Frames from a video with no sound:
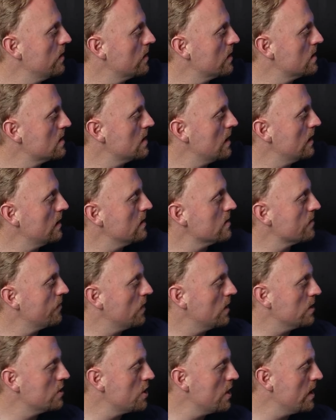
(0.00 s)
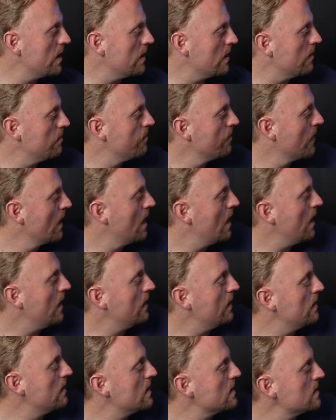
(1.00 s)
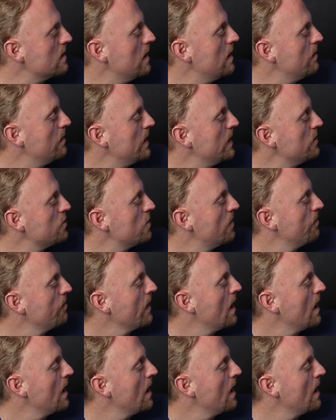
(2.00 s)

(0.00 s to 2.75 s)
you can see in this footage here, and in this image,